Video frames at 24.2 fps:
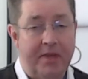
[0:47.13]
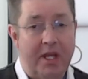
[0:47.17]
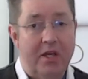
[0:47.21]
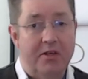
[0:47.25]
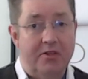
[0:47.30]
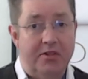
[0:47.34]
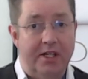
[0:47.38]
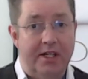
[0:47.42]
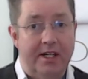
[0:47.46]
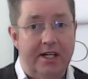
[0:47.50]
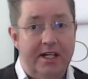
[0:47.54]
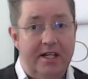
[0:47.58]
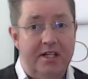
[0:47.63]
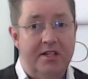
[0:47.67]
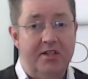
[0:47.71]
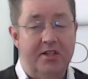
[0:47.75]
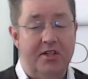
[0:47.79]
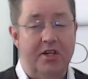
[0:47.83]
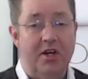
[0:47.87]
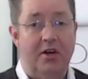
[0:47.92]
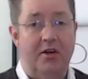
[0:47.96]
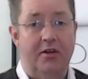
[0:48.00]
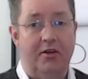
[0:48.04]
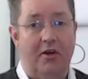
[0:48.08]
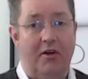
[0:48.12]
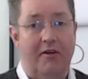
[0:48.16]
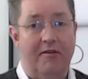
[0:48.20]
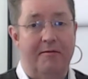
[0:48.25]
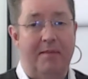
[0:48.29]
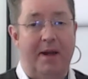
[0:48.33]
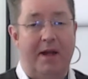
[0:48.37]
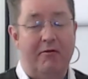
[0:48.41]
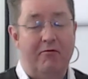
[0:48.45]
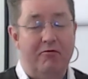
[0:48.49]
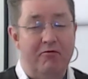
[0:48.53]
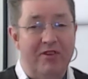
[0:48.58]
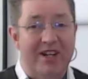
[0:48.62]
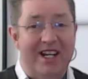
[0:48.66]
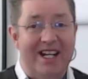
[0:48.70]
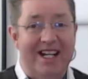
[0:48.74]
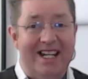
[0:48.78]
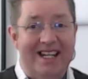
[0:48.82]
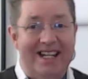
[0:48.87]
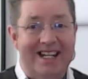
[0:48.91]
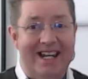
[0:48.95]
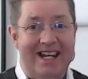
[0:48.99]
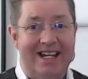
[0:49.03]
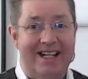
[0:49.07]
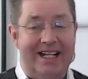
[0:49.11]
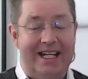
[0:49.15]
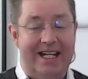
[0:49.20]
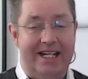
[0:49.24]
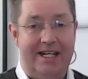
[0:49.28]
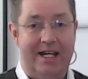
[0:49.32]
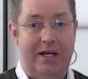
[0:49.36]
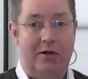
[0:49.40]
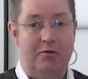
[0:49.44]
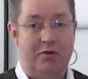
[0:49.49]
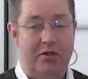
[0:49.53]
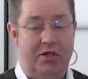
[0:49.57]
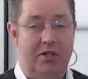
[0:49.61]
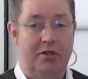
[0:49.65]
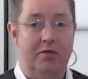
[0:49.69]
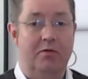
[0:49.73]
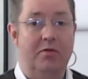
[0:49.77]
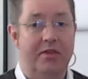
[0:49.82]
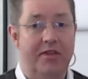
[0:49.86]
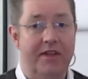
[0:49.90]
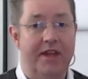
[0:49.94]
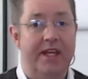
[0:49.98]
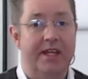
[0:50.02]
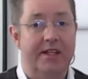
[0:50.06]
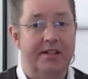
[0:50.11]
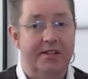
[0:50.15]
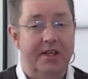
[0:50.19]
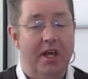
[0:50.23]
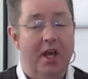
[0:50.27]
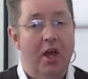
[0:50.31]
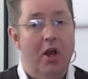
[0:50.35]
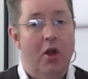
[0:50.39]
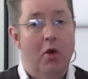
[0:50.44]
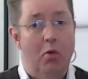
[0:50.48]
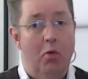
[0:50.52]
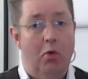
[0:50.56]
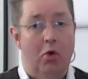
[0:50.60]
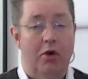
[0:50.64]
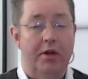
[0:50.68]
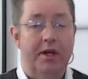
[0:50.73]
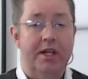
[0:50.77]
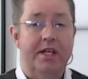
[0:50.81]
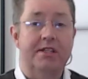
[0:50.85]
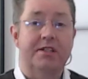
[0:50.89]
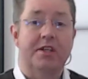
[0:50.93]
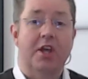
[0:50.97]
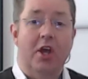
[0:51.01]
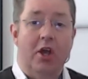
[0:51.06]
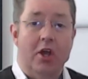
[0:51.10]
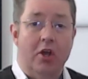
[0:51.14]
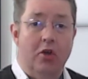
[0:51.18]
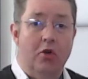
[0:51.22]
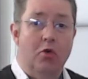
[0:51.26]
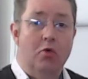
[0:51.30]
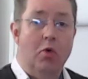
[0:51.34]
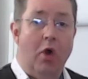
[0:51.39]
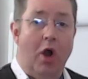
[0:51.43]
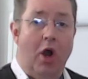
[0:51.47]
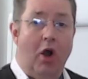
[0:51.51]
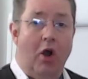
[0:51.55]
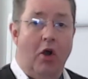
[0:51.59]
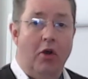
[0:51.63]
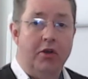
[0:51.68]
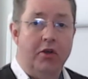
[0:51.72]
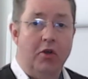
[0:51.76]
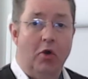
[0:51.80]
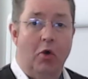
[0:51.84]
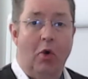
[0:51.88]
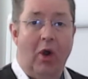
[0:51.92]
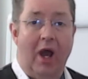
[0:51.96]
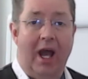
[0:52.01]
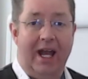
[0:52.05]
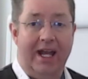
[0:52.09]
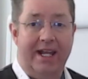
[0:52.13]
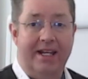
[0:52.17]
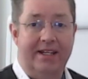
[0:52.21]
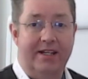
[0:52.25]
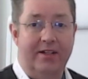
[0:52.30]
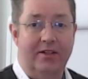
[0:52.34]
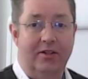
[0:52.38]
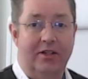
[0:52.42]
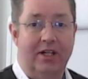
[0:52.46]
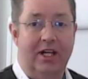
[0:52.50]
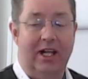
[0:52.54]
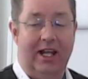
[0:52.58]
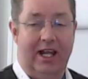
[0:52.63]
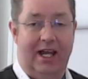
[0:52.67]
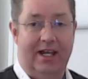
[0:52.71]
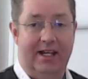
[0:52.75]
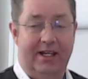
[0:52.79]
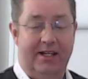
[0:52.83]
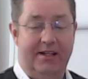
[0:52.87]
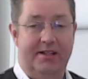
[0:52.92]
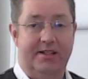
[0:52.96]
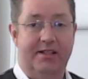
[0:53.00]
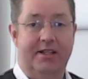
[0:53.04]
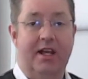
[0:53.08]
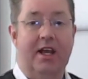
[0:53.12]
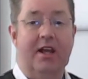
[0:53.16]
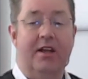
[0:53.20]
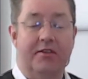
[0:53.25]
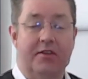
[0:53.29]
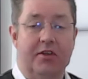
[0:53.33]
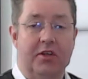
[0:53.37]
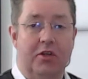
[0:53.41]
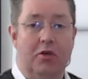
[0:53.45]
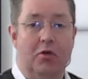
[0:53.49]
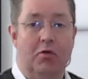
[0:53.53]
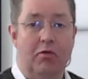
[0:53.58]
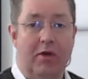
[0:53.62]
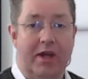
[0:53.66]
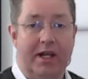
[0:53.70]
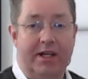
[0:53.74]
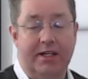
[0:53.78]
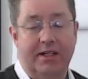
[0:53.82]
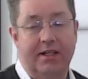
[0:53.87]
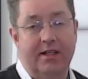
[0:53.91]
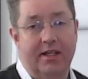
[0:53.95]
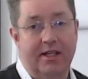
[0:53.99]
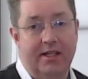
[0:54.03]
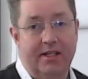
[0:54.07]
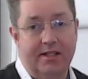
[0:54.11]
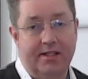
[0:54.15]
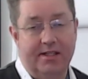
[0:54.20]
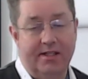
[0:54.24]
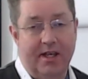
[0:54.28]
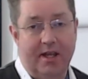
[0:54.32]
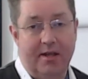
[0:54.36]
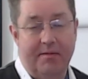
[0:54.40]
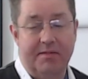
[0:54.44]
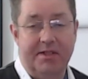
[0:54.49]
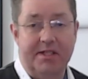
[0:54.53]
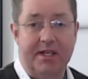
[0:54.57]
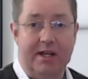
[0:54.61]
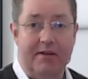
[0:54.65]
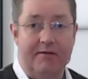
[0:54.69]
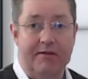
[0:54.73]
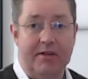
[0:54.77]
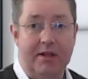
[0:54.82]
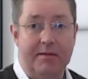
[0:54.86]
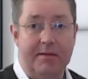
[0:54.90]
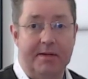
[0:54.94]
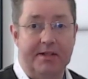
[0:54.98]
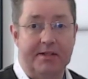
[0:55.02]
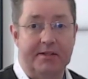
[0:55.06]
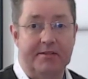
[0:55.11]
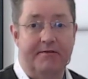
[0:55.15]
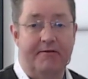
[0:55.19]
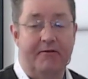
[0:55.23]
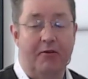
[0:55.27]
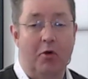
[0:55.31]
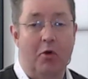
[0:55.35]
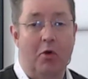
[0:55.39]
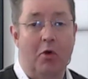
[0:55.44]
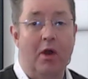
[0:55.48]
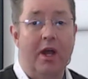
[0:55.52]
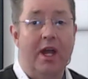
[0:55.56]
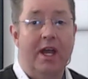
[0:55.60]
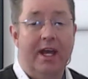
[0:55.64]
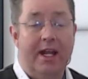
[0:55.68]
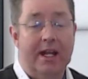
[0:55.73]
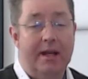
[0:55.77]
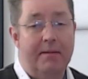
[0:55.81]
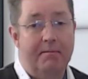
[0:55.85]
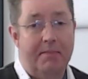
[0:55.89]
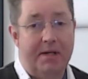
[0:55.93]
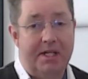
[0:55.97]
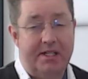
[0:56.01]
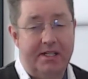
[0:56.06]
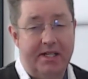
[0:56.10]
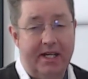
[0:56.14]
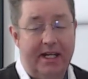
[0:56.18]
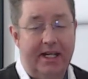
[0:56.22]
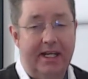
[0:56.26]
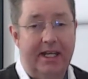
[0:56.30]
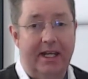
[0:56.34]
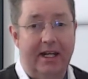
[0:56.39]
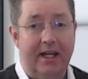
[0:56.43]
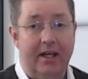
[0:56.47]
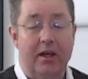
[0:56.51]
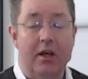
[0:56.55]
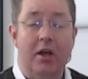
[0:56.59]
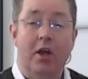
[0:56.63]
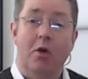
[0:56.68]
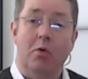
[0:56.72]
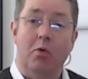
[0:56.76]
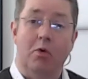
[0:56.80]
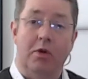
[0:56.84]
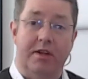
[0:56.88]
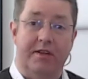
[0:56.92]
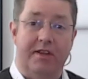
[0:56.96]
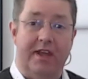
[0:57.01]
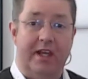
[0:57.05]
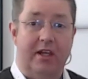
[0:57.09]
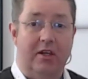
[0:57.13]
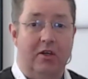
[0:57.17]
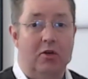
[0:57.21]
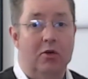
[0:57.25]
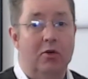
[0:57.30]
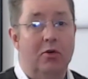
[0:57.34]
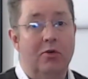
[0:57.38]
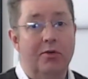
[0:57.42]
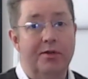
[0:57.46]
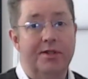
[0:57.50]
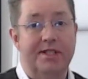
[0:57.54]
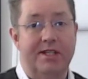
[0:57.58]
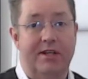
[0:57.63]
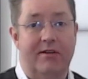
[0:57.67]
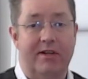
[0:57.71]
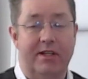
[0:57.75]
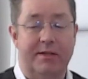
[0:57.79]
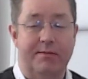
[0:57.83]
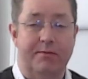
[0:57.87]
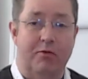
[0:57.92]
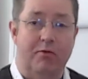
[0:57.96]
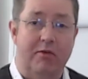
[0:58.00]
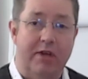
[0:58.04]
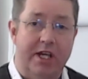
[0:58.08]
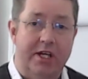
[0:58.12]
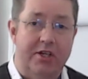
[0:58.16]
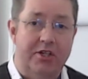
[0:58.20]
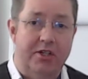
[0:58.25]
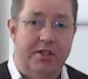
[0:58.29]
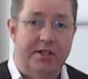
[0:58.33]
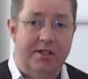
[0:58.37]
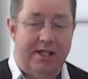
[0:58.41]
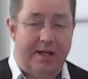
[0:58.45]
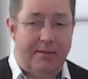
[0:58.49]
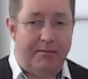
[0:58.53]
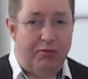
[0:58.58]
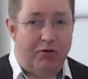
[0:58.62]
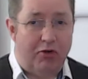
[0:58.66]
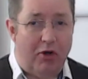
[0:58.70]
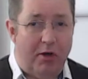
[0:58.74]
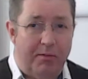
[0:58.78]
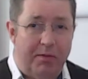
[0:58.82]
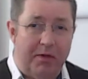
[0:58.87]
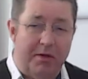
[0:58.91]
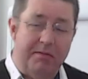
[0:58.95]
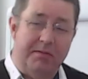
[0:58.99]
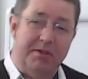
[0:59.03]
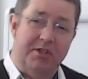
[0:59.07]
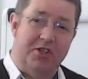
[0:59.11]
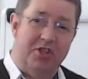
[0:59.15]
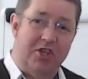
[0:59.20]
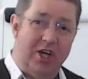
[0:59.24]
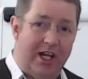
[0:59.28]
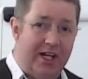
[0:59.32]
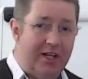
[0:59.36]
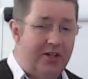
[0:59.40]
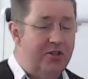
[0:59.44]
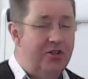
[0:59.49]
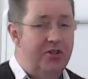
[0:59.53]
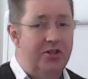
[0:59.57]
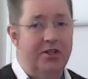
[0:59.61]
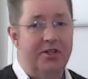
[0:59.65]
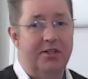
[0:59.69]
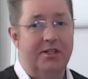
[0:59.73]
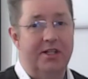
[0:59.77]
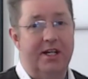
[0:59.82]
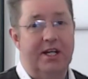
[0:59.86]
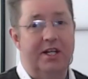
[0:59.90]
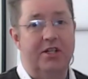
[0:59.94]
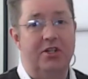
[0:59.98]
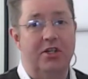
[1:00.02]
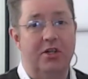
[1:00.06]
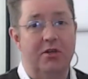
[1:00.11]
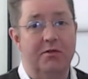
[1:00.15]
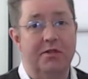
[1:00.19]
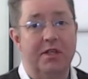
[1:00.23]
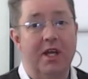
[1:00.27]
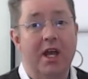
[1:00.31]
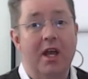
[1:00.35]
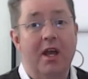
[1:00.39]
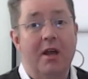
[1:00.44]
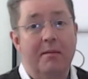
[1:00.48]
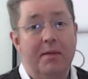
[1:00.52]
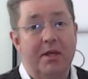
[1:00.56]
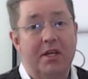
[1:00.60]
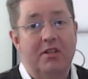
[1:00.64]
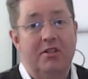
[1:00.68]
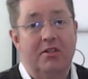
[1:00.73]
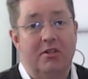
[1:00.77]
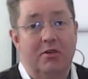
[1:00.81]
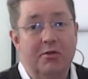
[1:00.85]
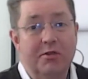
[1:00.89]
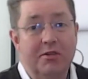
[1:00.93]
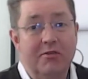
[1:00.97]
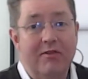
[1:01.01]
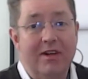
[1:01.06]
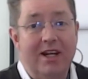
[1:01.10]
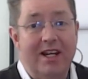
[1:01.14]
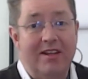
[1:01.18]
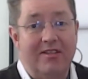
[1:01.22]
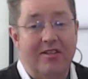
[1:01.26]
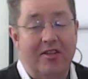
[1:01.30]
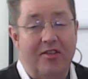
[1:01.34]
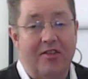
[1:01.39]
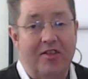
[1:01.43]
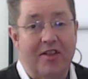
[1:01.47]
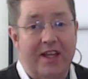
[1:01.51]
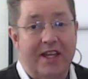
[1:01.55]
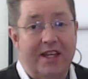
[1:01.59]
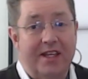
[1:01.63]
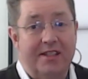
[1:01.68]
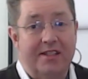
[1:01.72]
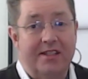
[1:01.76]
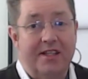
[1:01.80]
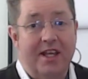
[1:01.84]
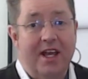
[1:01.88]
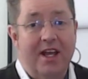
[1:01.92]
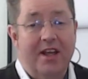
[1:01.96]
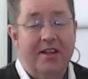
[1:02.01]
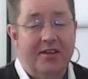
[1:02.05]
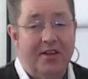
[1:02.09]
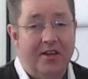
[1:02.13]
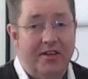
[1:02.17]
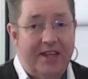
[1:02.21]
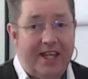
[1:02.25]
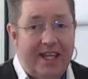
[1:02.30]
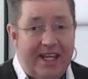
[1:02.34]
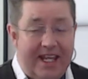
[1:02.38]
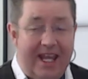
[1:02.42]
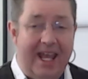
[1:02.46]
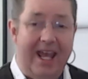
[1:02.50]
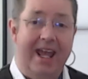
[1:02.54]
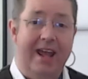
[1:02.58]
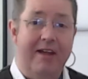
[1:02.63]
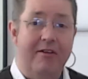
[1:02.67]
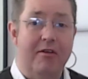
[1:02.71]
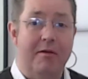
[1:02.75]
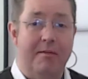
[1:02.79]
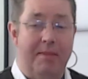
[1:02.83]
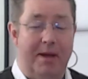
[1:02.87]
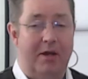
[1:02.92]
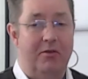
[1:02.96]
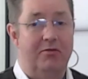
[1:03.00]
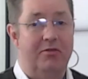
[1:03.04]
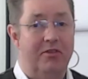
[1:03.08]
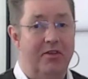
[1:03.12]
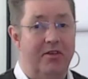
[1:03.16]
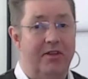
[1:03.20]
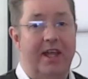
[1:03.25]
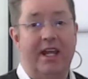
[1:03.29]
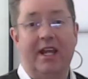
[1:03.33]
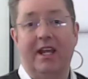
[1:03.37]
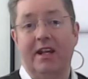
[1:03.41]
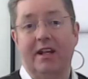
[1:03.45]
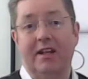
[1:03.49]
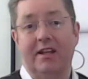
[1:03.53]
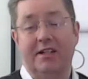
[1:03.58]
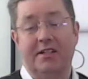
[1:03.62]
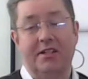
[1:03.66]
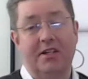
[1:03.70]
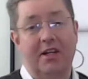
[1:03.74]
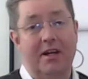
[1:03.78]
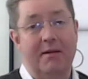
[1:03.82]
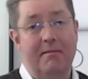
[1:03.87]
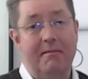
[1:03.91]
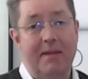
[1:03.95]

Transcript: So you need to start off by really nailing down two things. One is, who are your ideal clients that you're writing this set of emails for? And in particular, what are their goals, their aspirations, their problems, challenges, and issues? Because those are really the things that they care about, that's going to